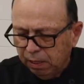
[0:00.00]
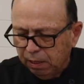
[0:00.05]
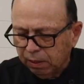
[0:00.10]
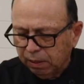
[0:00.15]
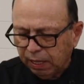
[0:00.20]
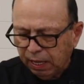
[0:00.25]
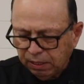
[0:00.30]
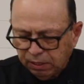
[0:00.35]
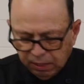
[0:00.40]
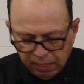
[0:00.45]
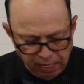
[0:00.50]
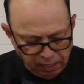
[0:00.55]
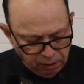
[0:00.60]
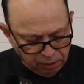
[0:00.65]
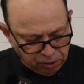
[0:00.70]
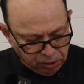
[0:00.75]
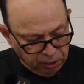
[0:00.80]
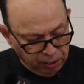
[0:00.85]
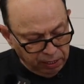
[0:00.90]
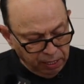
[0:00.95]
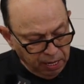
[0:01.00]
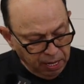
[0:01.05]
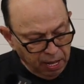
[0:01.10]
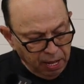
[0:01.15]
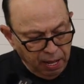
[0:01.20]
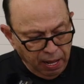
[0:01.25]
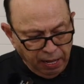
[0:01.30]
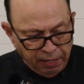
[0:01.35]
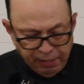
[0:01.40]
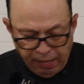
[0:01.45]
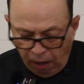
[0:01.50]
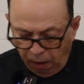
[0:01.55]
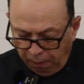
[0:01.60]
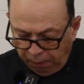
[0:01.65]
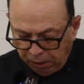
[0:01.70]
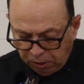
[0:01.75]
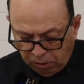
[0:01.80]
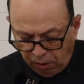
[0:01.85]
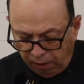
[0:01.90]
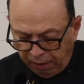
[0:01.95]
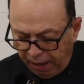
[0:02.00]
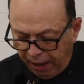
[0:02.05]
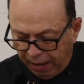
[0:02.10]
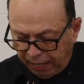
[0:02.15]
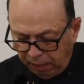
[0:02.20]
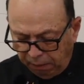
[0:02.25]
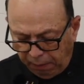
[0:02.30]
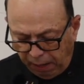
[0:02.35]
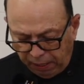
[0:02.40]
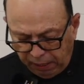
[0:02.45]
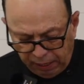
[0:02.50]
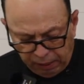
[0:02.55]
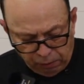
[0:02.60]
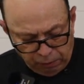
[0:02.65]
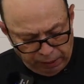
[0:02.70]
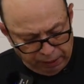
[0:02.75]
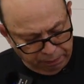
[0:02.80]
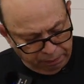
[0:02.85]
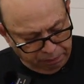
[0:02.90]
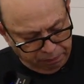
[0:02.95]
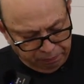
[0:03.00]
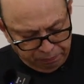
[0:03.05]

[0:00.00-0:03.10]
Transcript: Okay, so that looks good. And now I'm going to start adding my liquid.